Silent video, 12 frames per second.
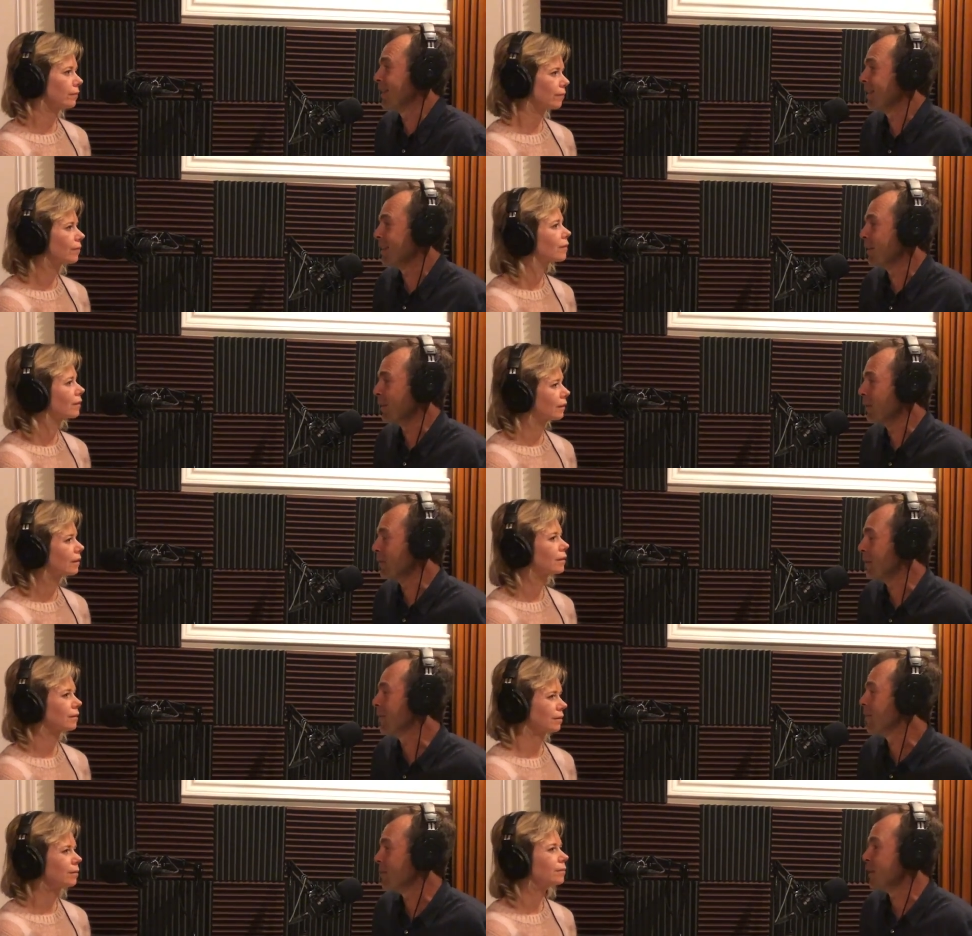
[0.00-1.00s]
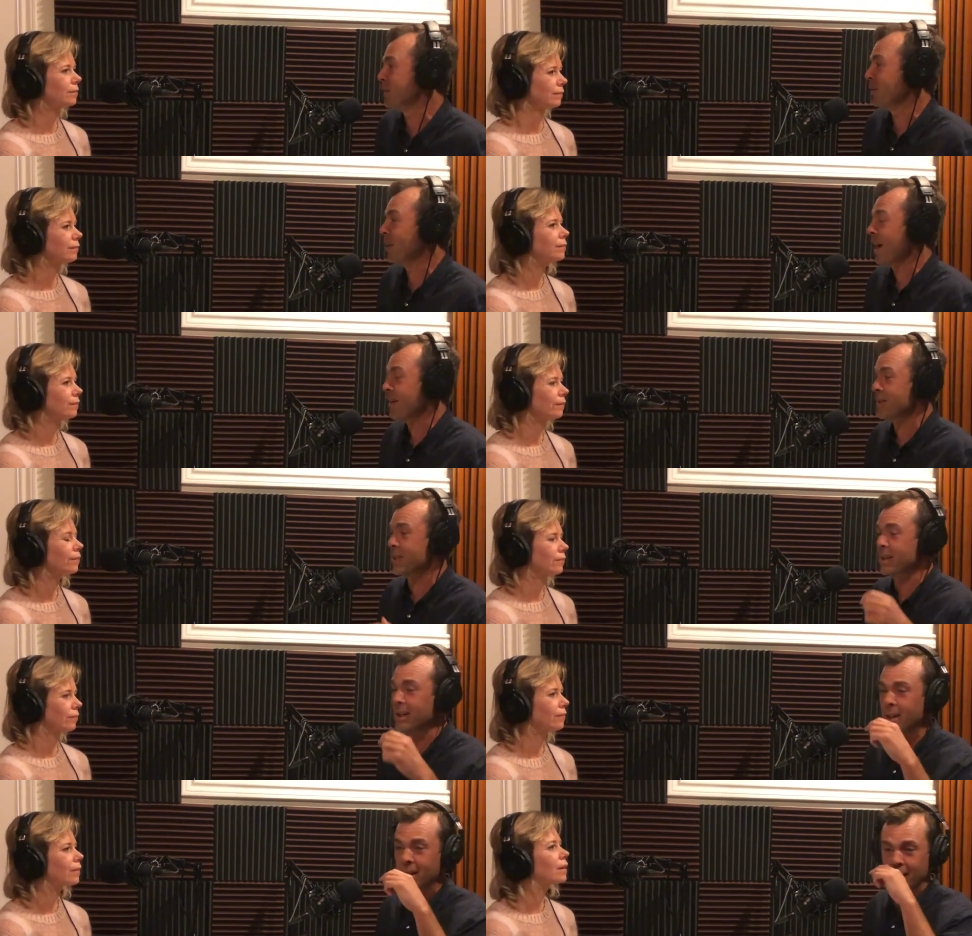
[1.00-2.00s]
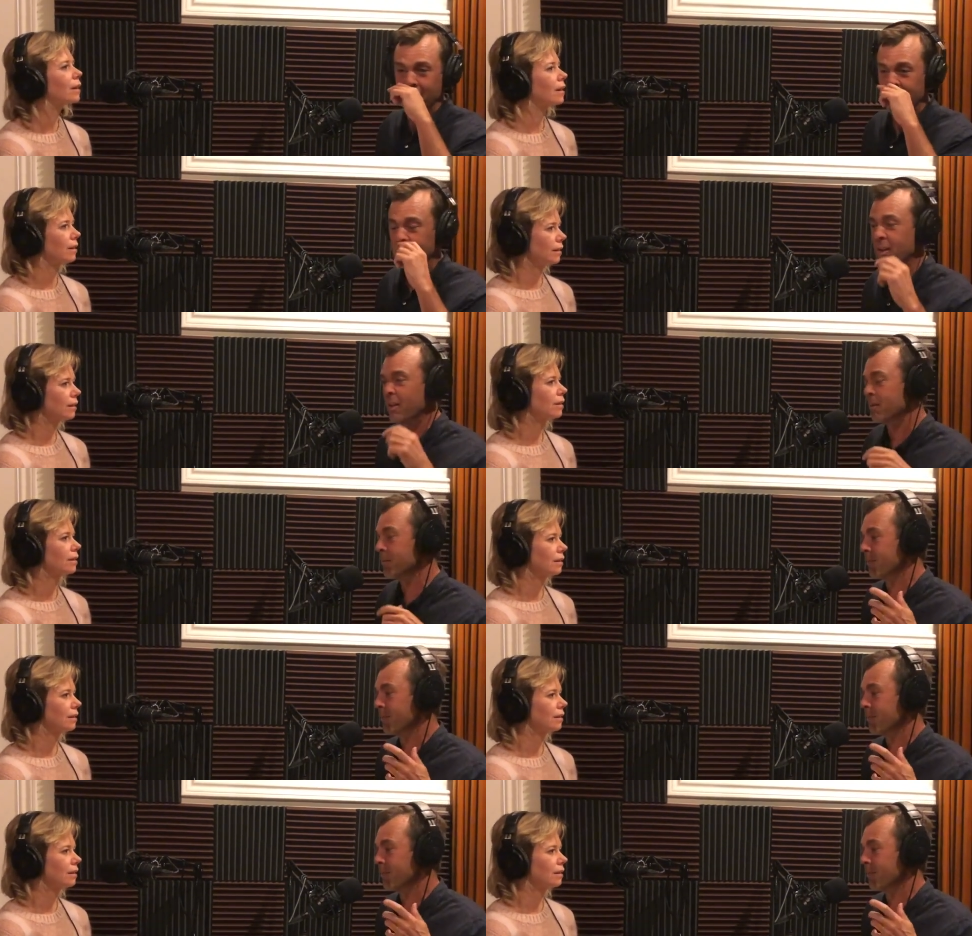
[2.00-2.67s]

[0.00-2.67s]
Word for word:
Speaker 1: in, in their own individual lives. And, you know,